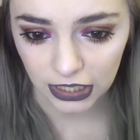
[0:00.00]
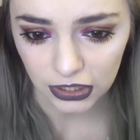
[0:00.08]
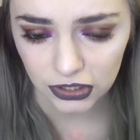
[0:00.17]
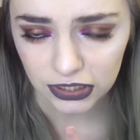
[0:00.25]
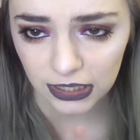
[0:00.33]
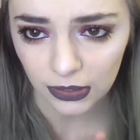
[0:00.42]
It
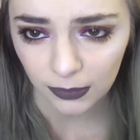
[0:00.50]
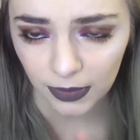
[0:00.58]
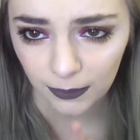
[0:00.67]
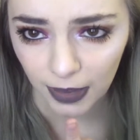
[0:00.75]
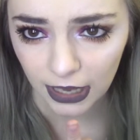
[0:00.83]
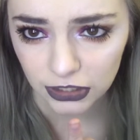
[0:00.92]
looked a little
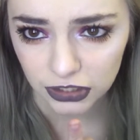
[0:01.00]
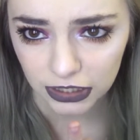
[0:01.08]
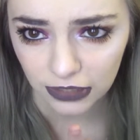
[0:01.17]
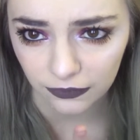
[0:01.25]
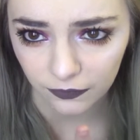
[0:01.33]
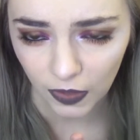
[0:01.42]
bit
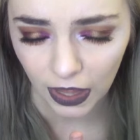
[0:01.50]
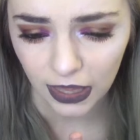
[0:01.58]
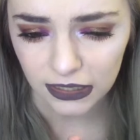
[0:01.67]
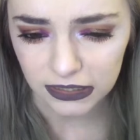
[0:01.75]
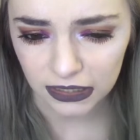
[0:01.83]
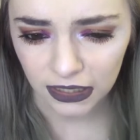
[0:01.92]
patchy at
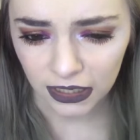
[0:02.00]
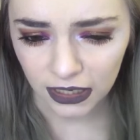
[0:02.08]
first,